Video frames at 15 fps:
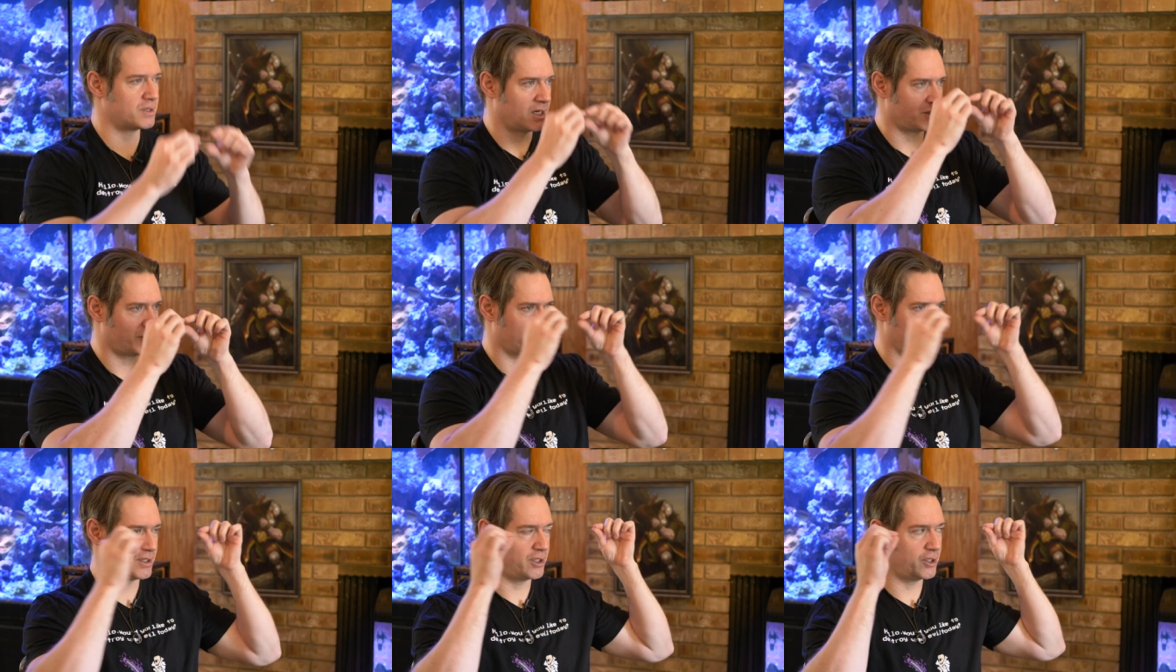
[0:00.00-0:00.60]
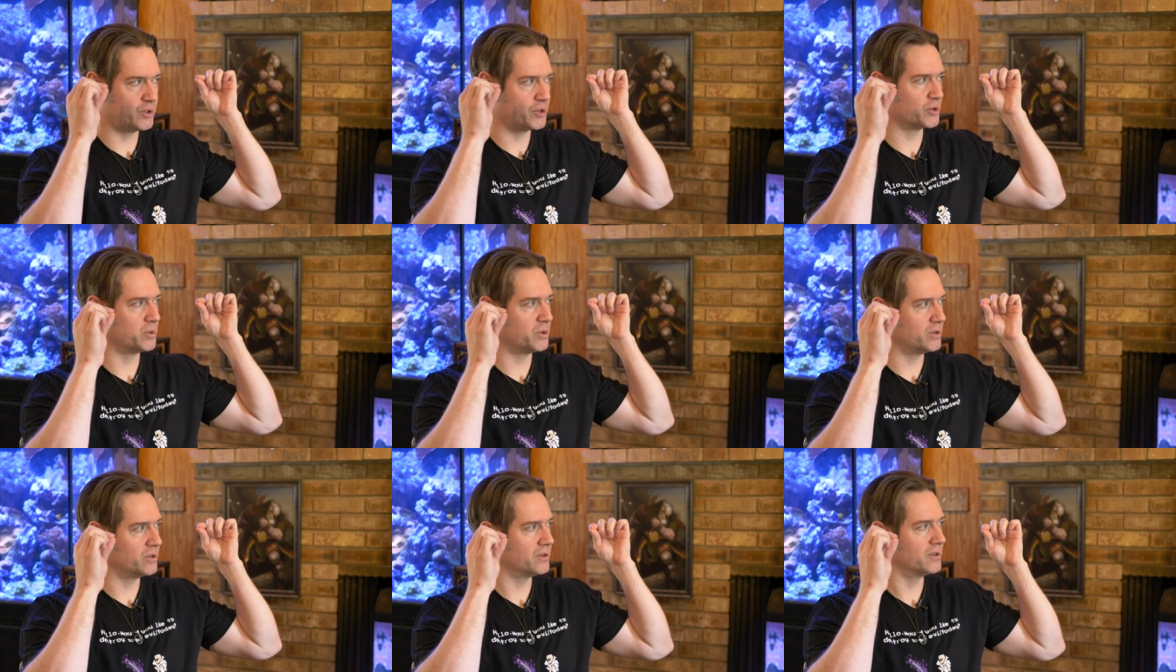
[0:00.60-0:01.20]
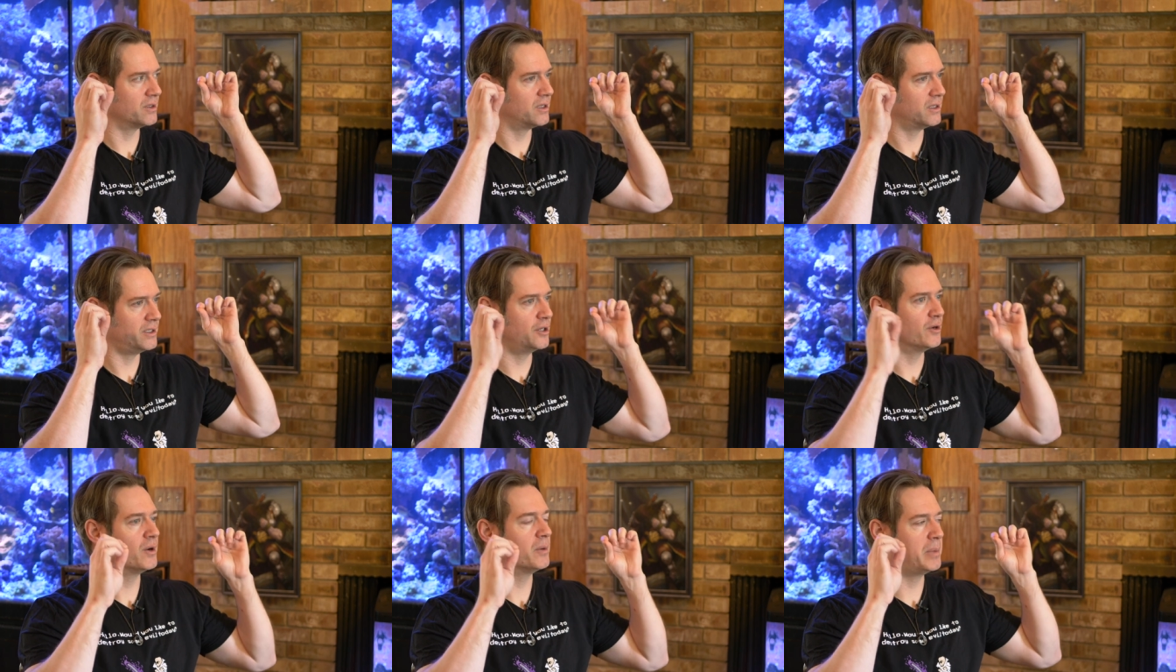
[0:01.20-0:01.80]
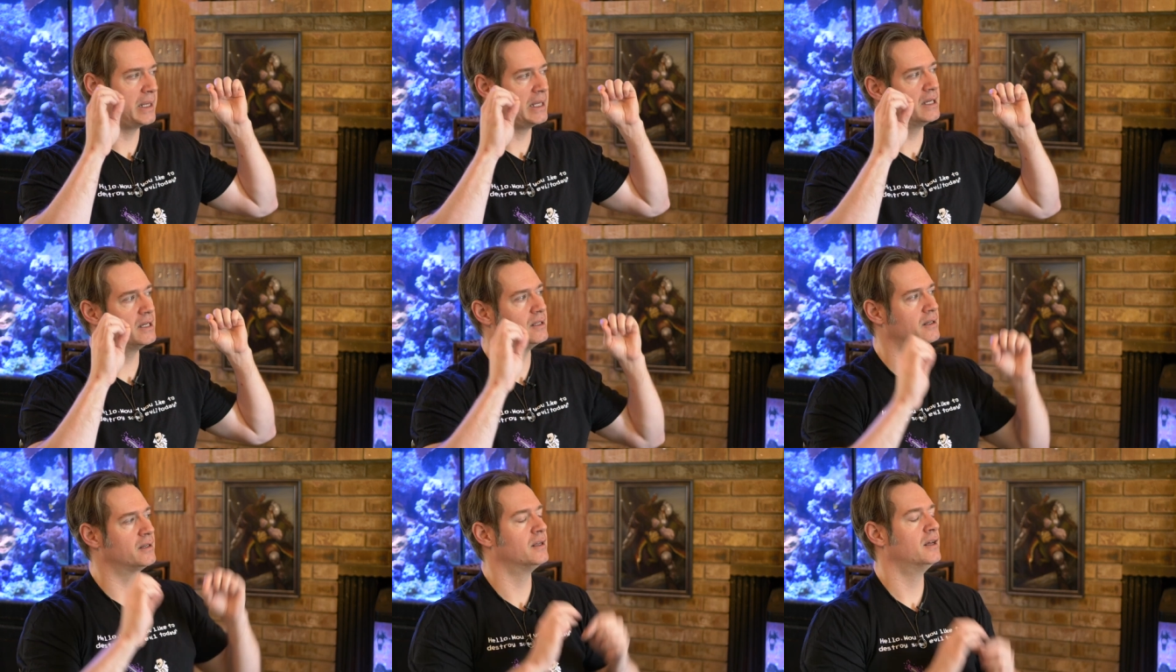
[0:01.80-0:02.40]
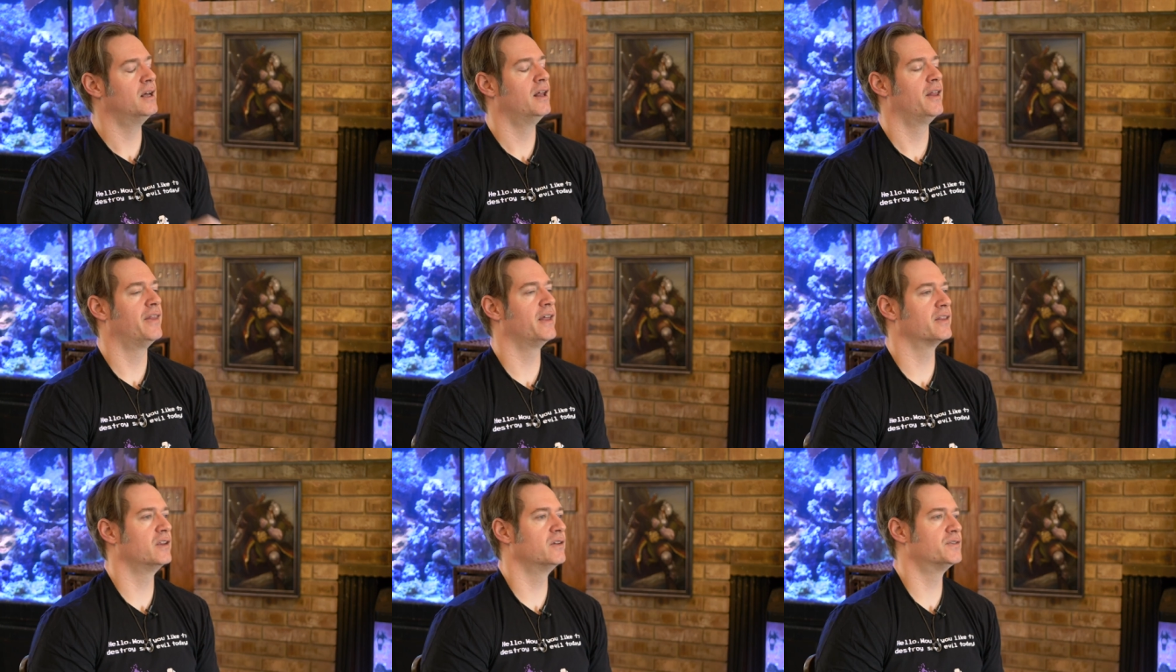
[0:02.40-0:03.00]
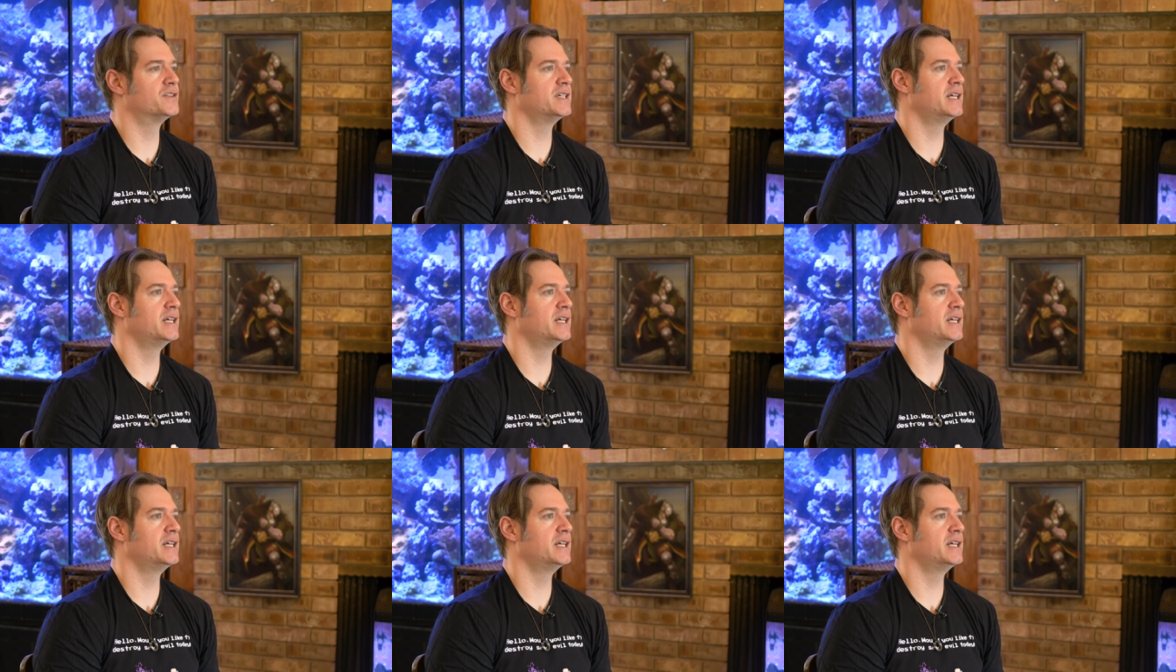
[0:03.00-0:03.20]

not just the usual European thing that you've